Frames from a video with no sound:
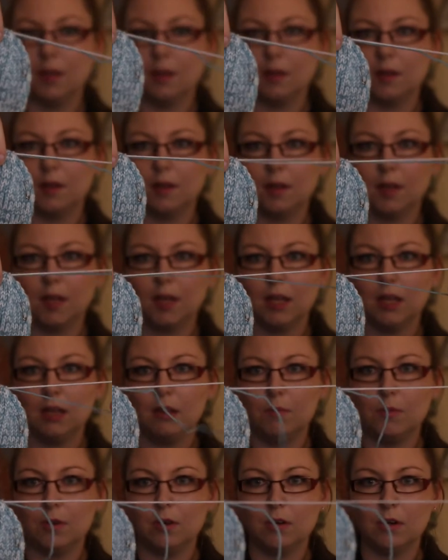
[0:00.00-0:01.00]
is the
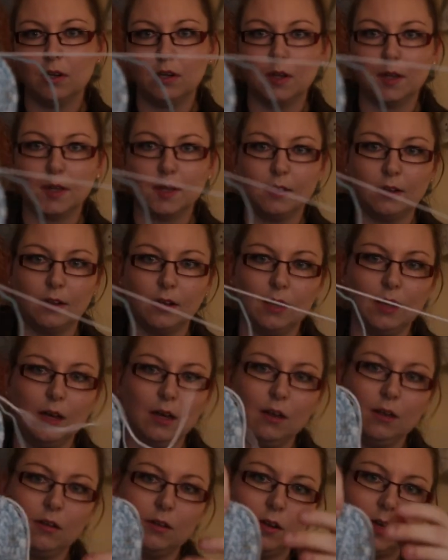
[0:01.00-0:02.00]
same yarn as the
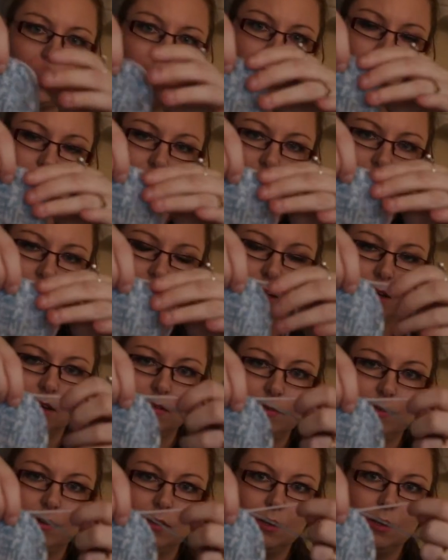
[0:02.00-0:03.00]
hat, except I
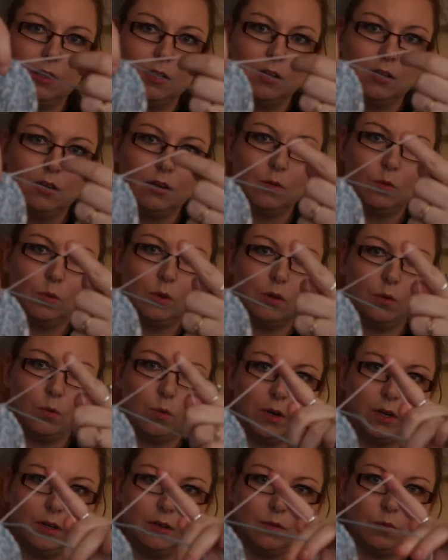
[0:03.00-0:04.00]
have one
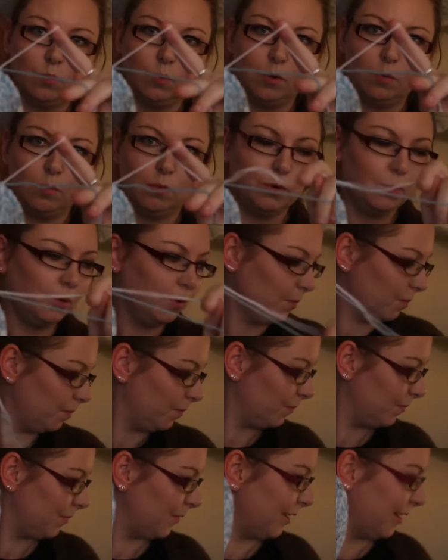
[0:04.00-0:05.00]
white and one blue.
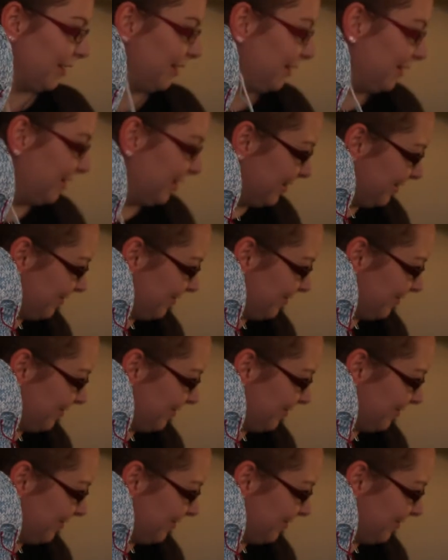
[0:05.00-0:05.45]
And